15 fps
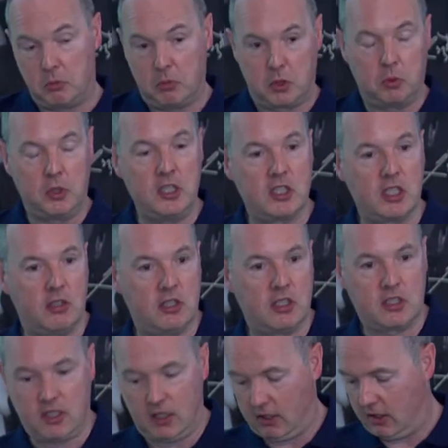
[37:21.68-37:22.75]
between South
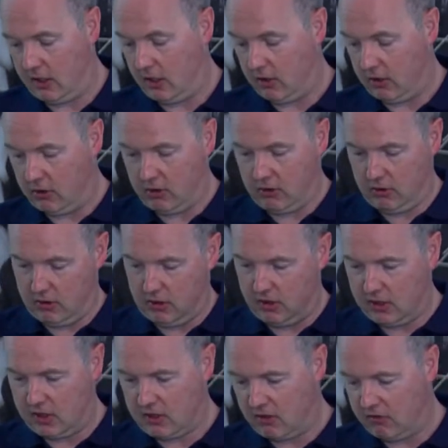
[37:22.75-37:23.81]
Ossetia or
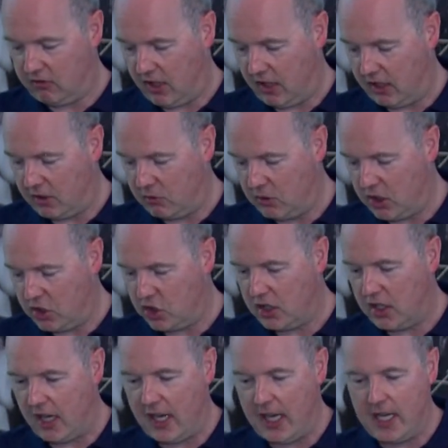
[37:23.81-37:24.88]
the Skin Valley
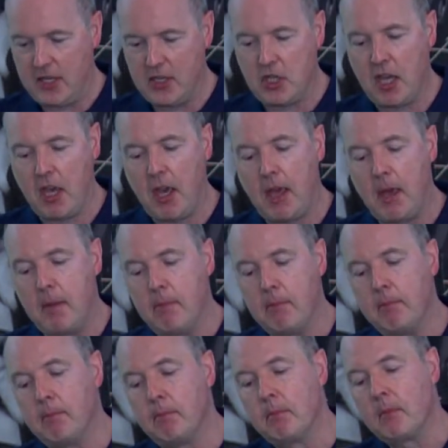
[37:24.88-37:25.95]
region
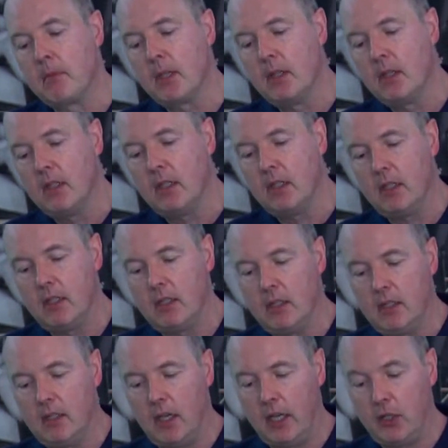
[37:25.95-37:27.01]
and
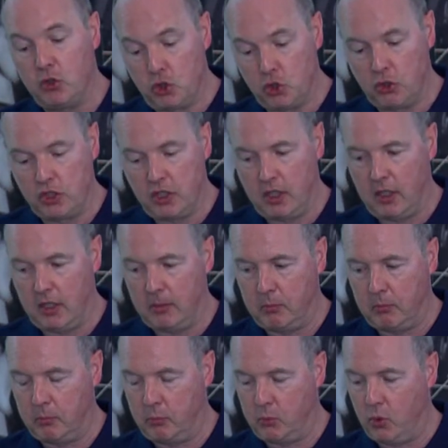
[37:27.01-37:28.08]
Georgia
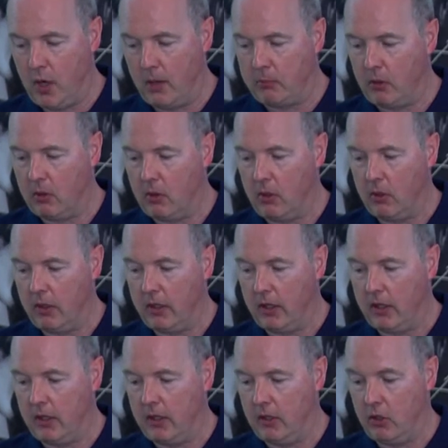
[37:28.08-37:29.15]
proper,
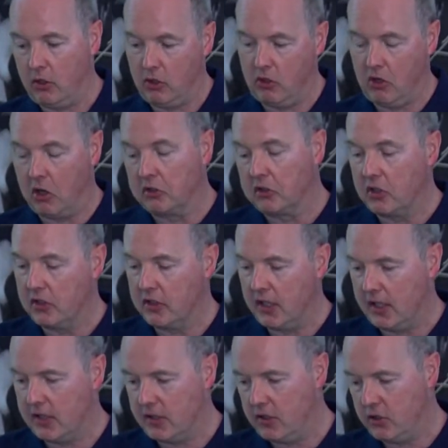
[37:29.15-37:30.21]
or
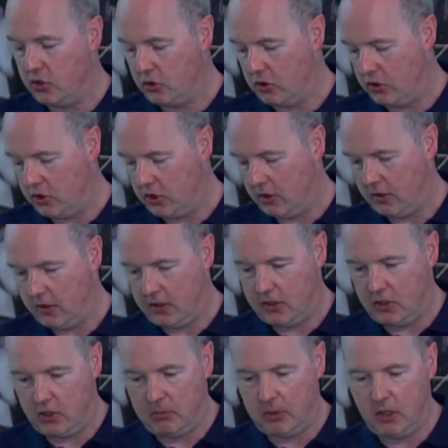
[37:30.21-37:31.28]
uncontested Georgia. The
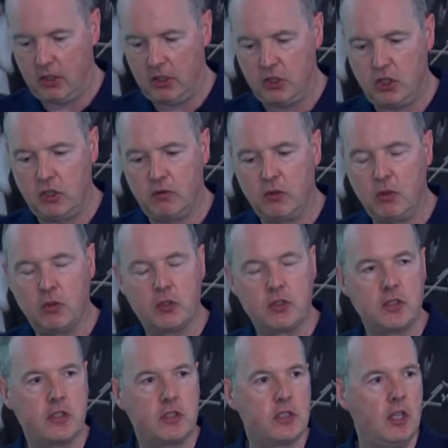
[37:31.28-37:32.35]
terminology, of
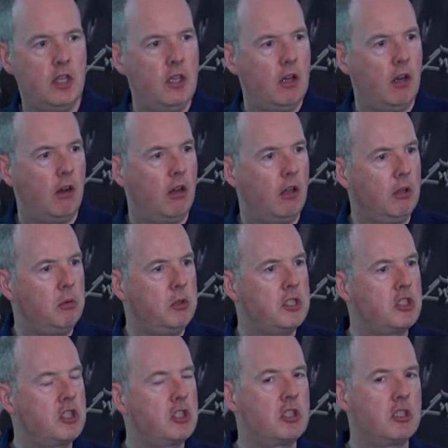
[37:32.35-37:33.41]
course, is
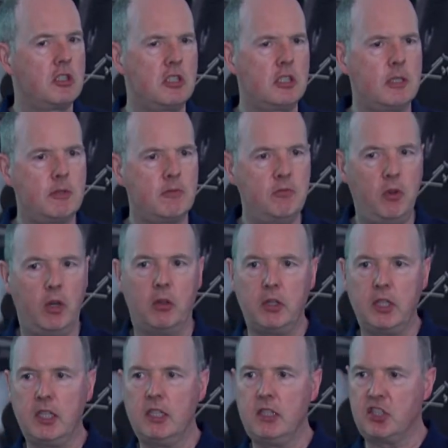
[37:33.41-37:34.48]
always
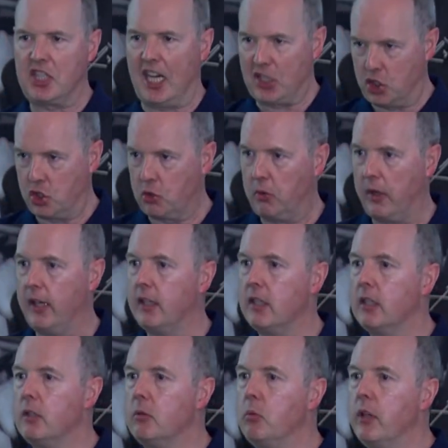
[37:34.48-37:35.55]
very
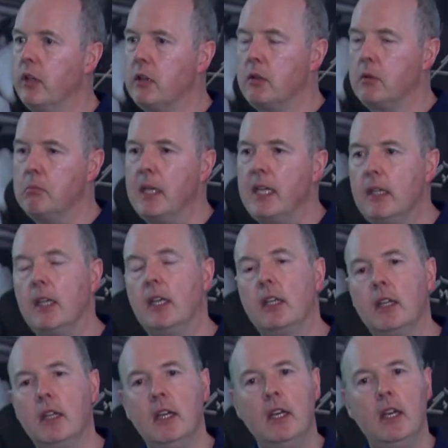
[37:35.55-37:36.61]
saturated with
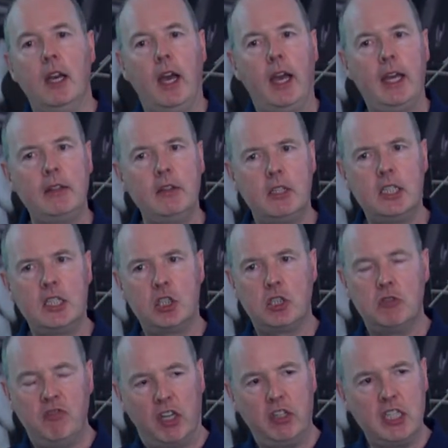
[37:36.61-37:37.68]
meaning, and the
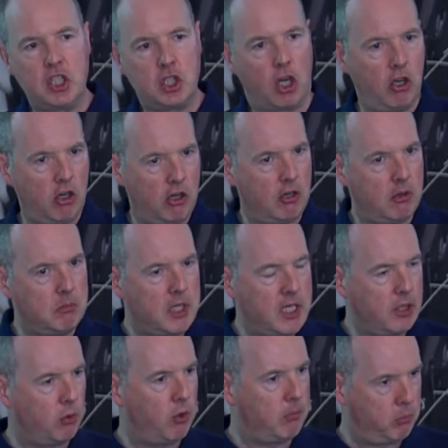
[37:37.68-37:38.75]
very term
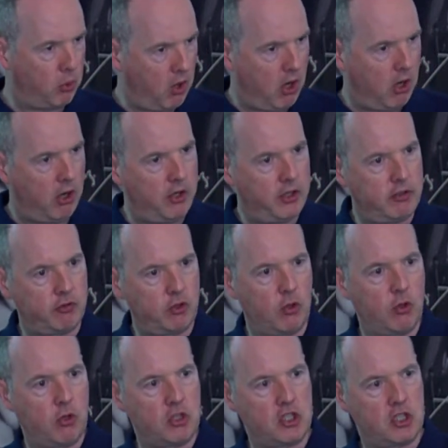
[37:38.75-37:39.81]
near abroad, of
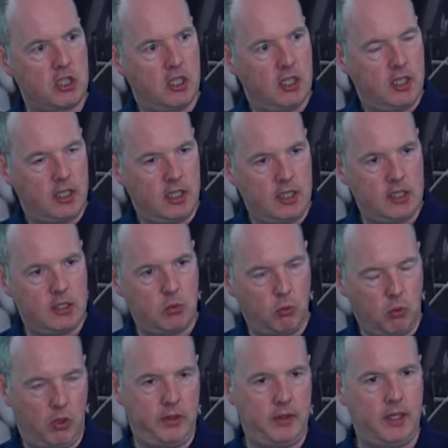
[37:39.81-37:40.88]
course, is
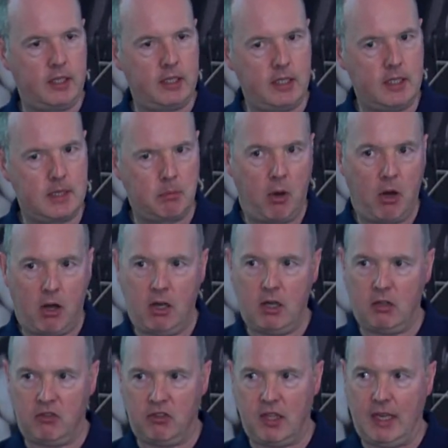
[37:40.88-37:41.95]
one that is
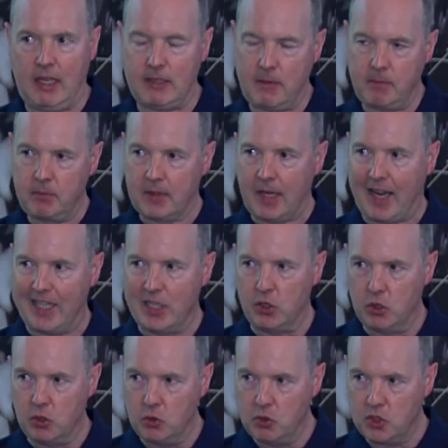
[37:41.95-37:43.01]
part of that. I
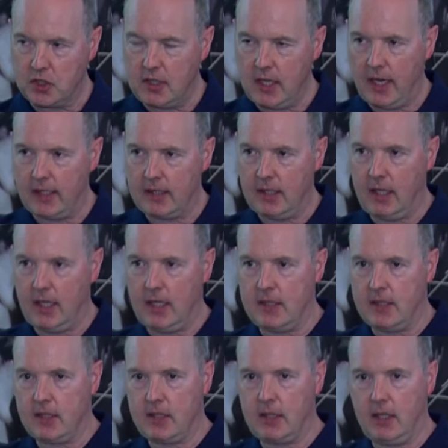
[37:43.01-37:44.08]
used that
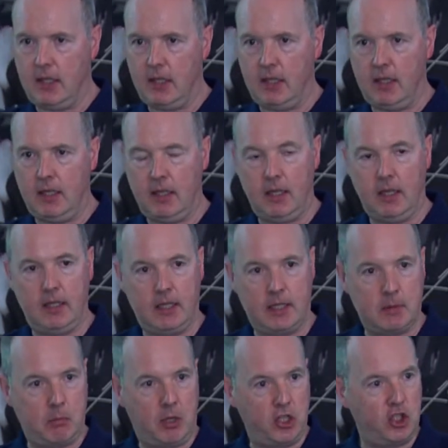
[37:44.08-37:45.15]
as an
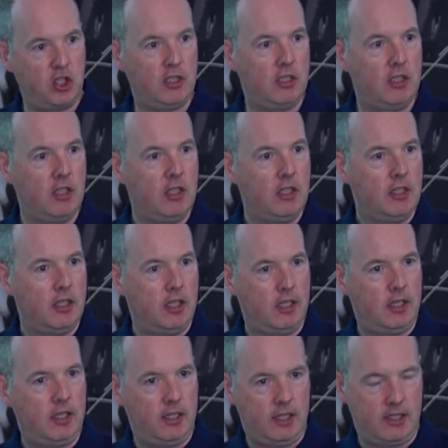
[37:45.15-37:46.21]
expression,
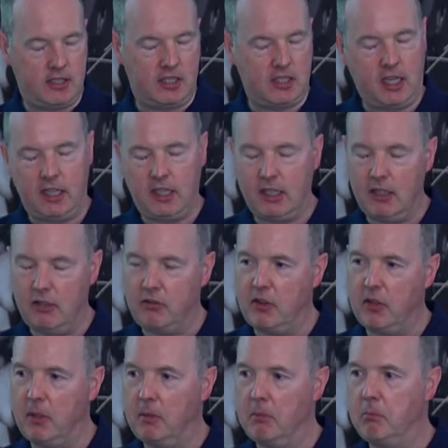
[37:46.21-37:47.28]
as the title of
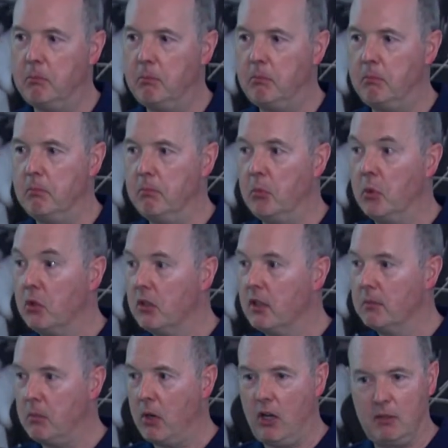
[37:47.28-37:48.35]
the book,
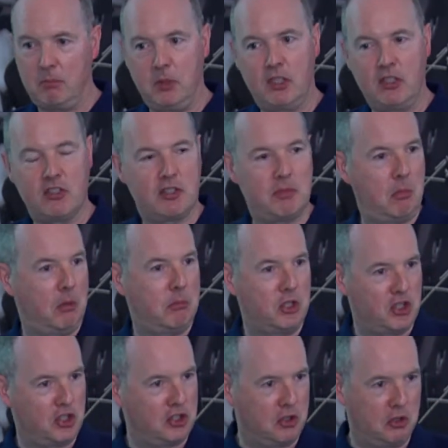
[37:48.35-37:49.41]
in part because the
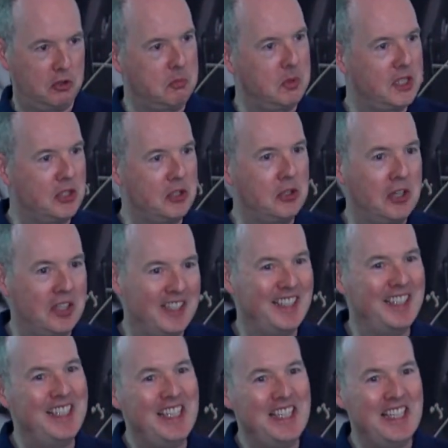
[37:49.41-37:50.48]
publisher told me
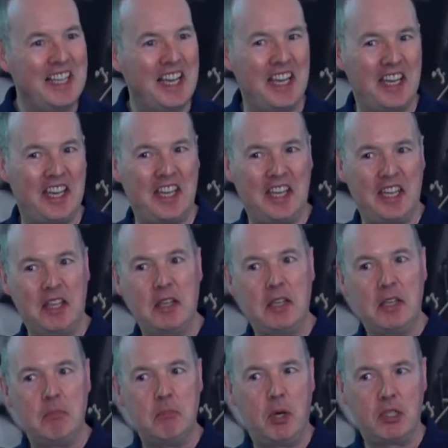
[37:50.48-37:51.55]
to,
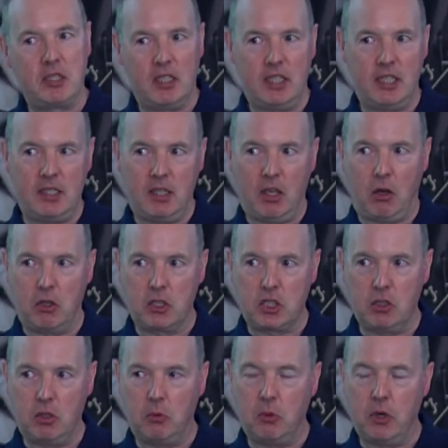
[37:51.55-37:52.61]
but it
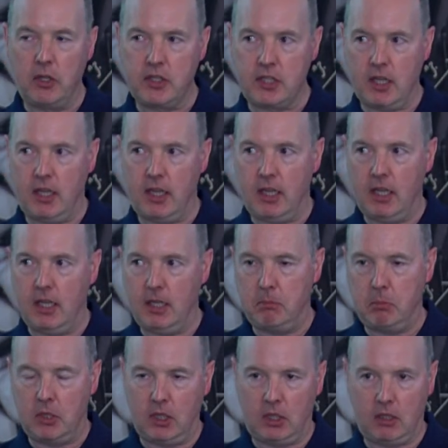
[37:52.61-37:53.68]
also was a
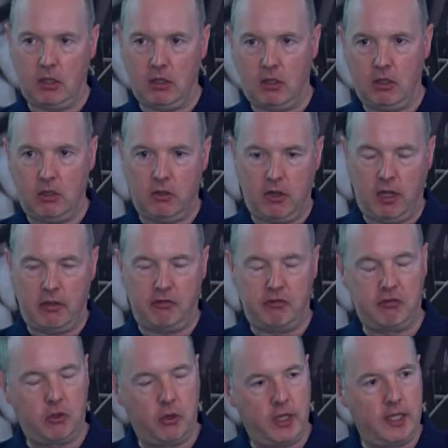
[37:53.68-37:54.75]
particular
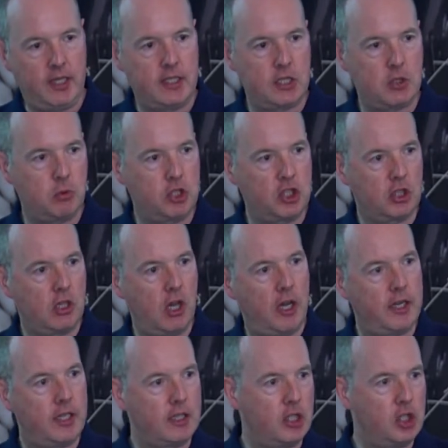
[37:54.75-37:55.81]
phrase which
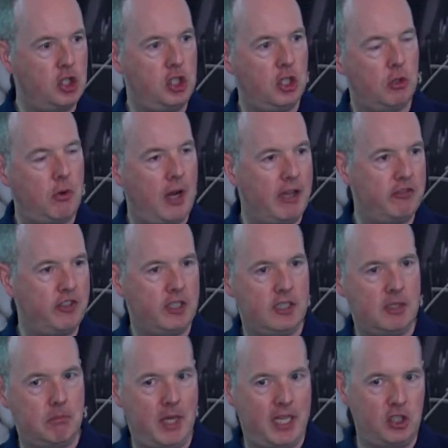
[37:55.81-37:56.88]
got at the geographic
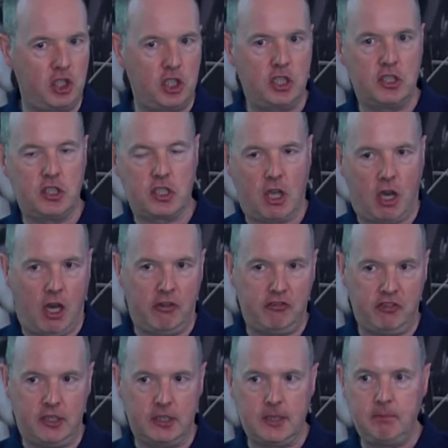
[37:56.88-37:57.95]
dimensions
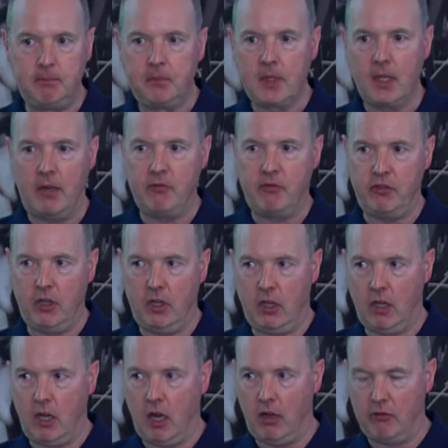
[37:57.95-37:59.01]
of it,
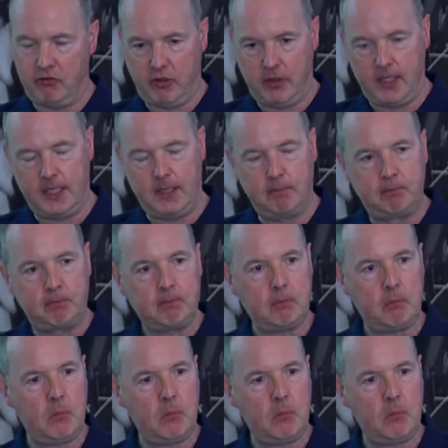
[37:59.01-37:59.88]
of the